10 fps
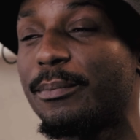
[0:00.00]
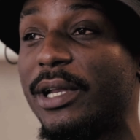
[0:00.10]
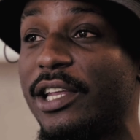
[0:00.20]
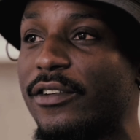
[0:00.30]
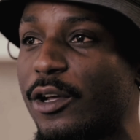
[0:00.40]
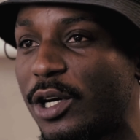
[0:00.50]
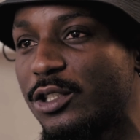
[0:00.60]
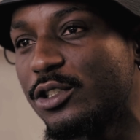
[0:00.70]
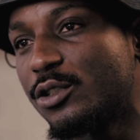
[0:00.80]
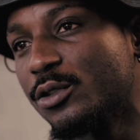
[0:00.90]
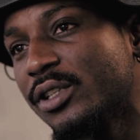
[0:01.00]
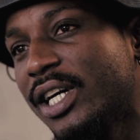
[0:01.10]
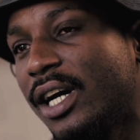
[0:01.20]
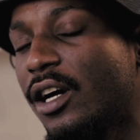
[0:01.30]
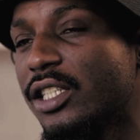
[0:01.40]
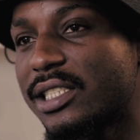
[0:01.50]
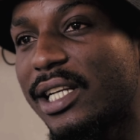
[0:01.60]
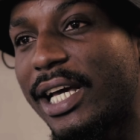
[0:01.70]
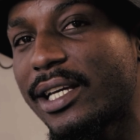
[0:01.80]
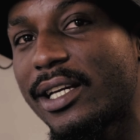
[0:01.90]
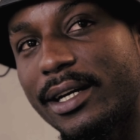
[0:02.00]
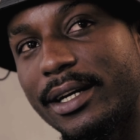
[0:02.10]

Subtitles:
believing in what you do, just like